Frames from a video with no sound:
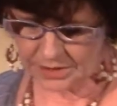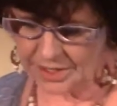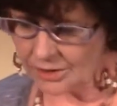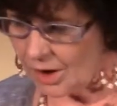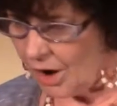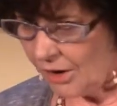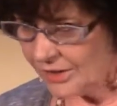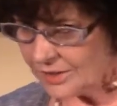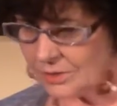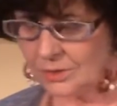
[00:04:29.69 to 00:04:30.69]
There
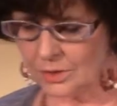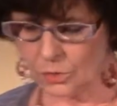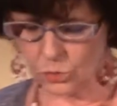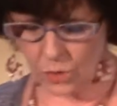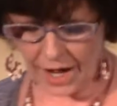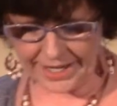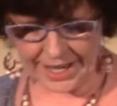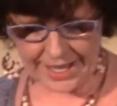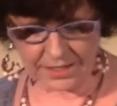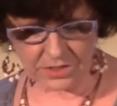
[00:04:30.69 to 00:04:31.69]
aren't right
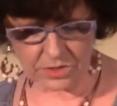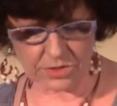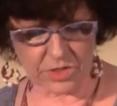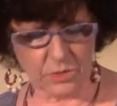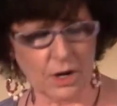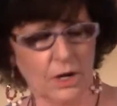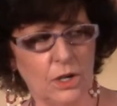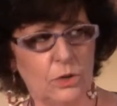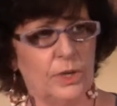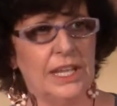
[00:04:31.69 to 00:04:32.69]
answers to our
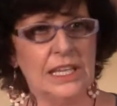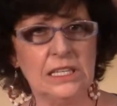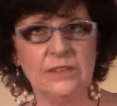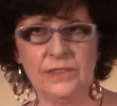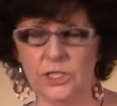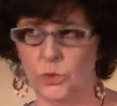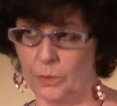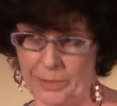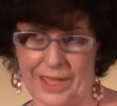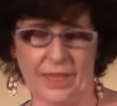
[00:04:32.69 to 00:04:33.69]
own
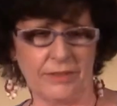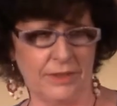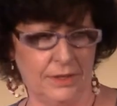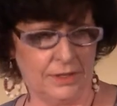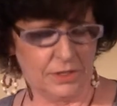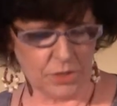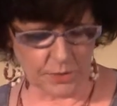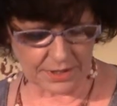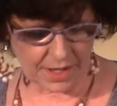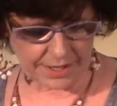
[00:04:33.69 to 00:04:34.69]
individual path
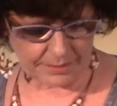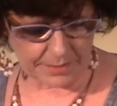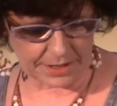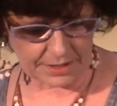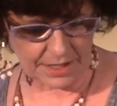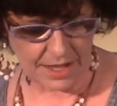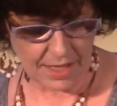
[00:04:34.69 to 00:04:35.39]
to enlightenment.